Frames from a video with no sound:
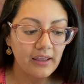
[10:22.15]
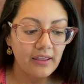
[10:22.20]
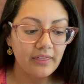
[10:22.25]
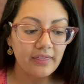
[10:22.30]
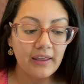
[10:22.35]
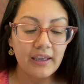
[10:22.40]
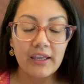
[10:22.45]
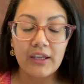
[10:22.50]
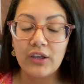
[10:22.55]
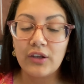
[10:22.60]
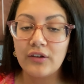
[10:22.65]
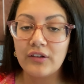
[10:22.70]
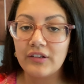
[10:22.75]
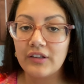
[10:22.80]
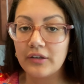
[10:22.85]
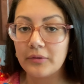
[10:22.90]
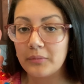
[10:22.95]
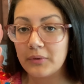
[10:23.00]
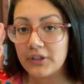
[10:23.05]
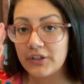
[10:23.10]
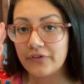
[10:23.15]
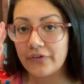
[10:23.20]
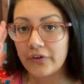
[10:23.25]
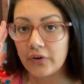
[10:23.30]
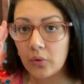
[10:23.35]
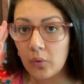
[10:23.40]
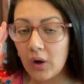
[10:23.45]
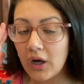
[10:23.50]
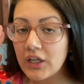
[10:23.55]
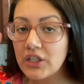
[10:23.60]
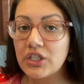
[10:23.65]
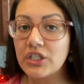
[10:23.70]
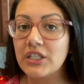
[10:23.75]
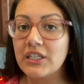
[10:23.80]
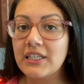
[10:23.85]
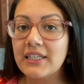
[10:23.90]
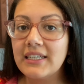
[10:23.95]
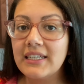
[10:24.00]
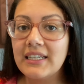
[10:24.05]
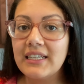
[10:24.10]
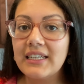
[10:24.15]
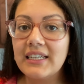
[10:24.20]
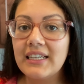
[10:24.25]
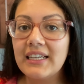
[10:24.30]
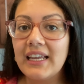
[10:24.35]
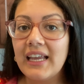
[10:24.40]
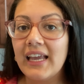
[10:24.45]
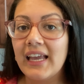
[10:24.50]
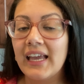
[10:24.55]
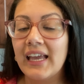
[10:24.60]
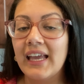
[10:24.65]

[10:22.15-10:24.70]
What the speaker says: Thank you so much for watching.